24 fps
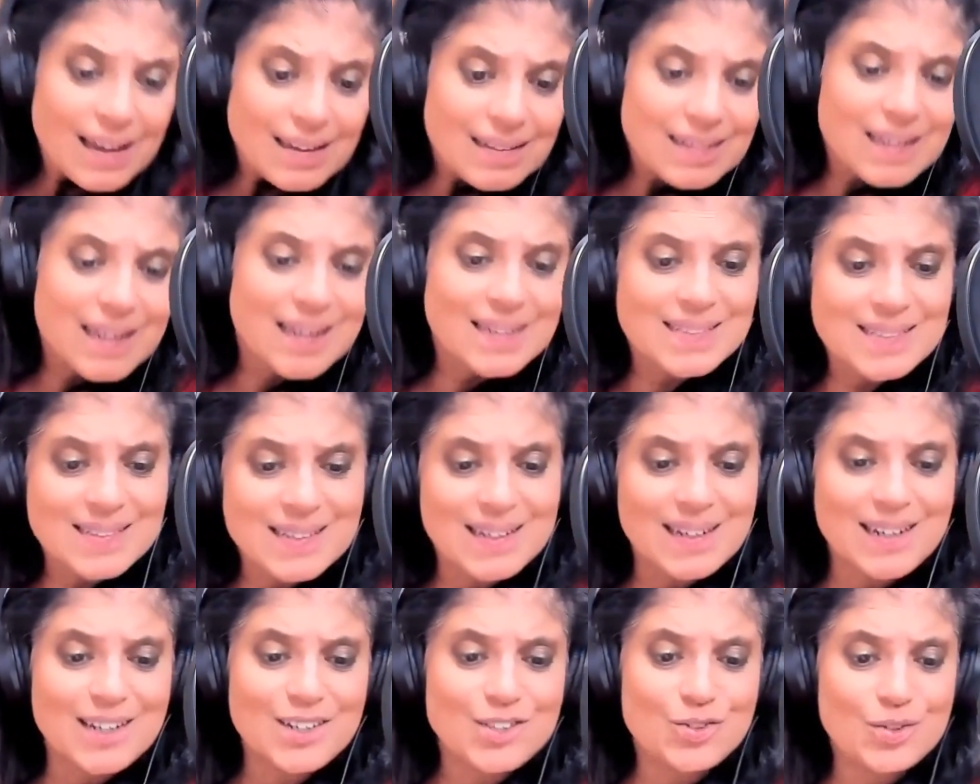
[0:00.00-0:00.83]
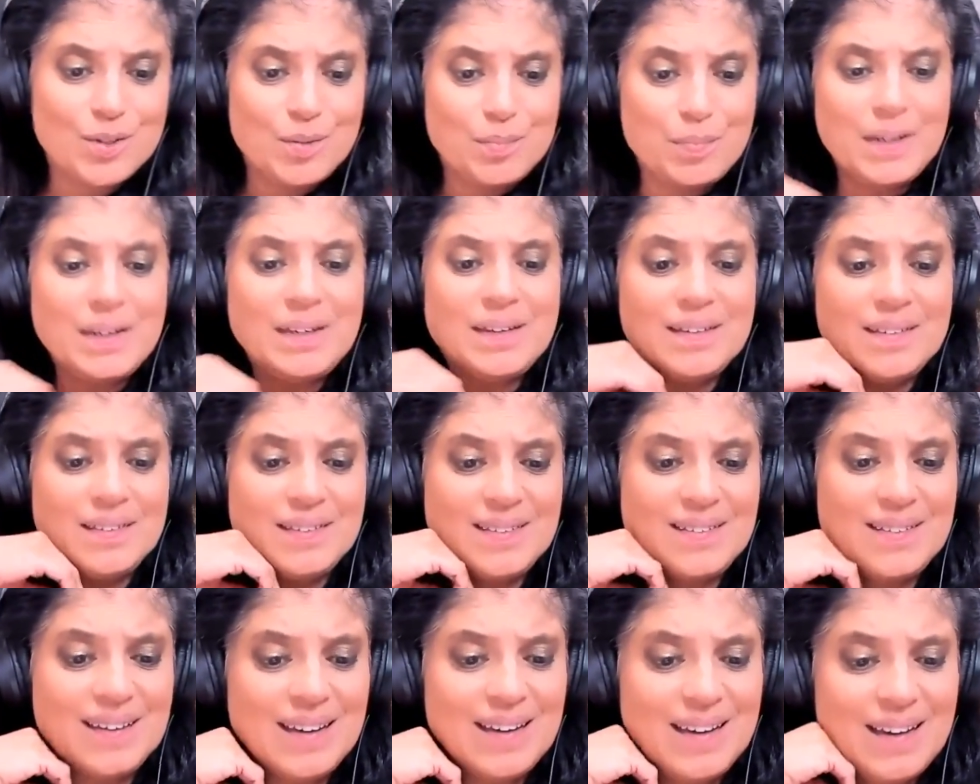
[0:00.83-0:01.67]
That's the nature of the
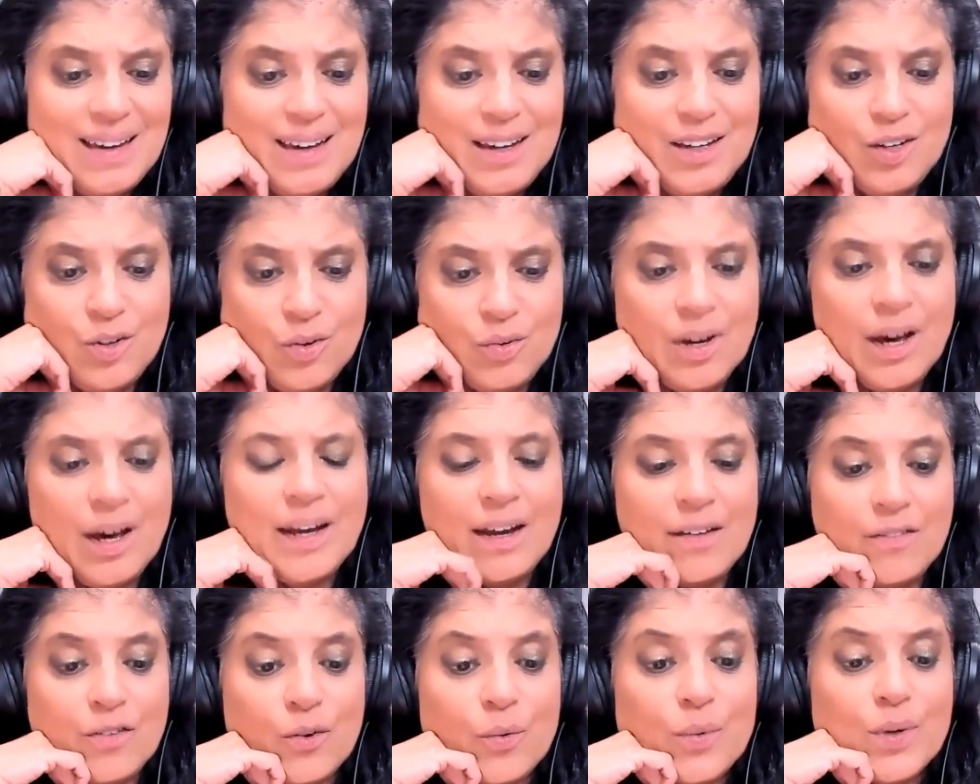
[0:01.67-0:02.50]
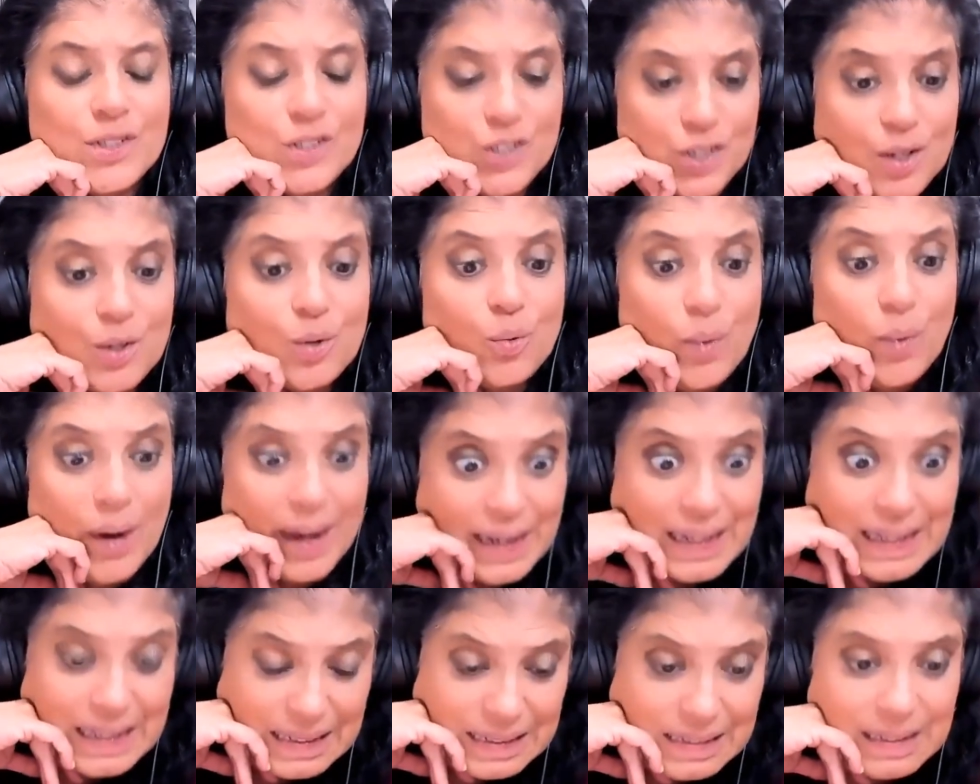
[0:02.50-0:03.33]
beast. Not everyone's going to
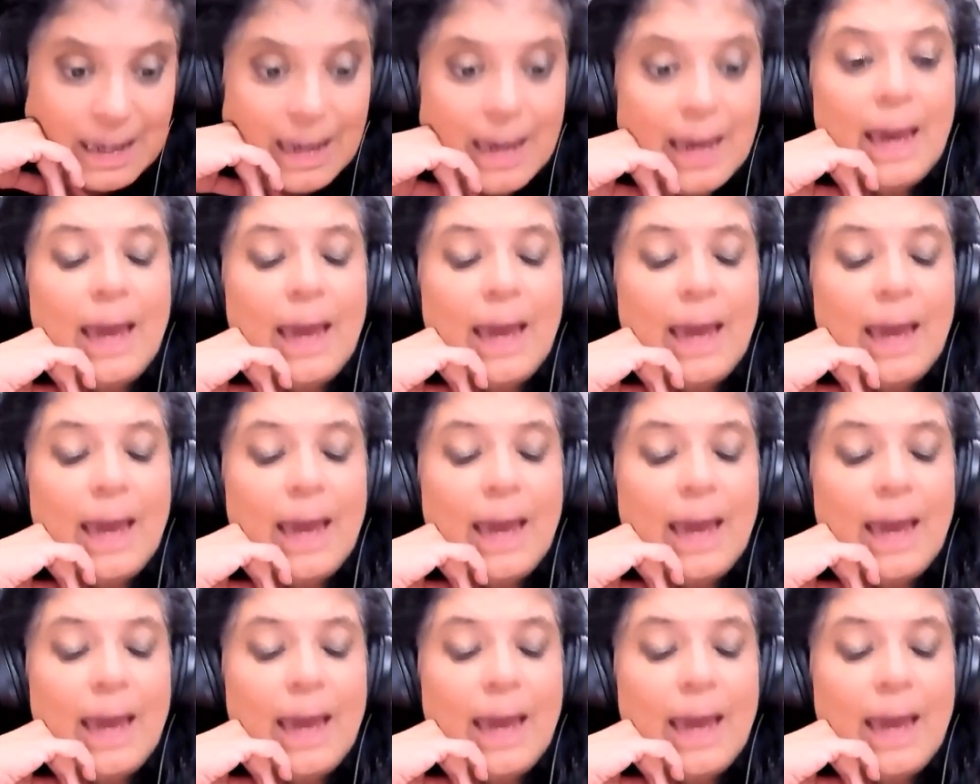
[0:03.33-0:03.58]
wait.